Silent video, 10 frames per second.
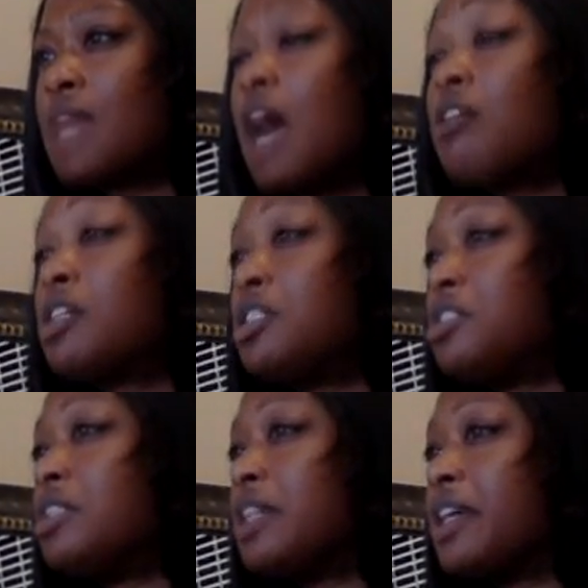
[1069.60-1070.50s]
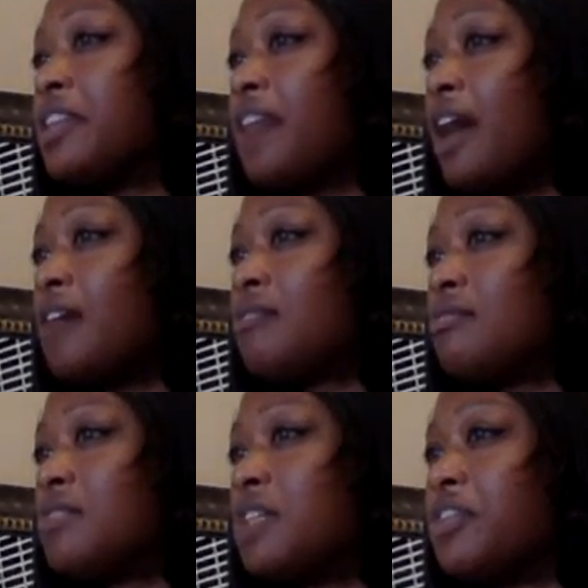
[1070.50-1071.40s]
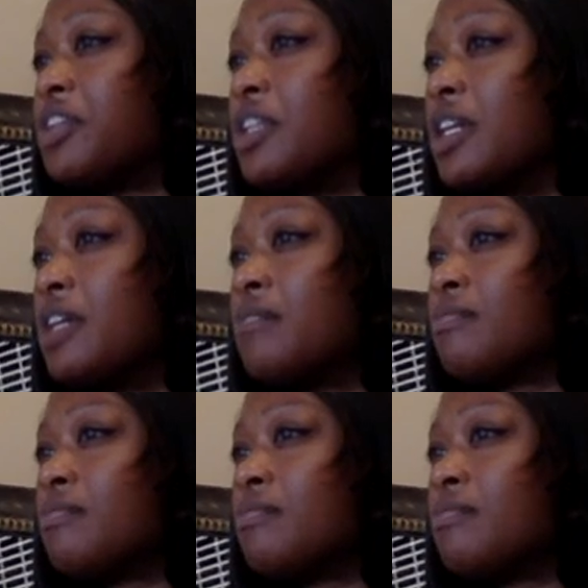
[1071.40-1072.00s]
How could you look at that differently?